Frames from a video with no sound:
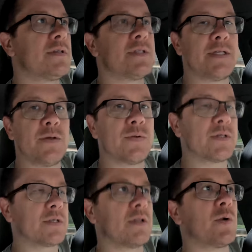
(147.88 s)
see you in
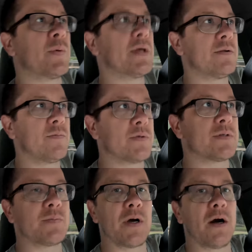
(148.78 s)
just a little bit with
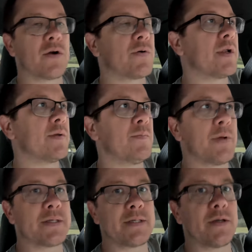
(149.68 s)
some concrete
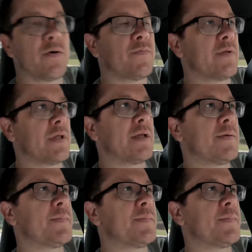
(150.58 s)
mixing, hopefully.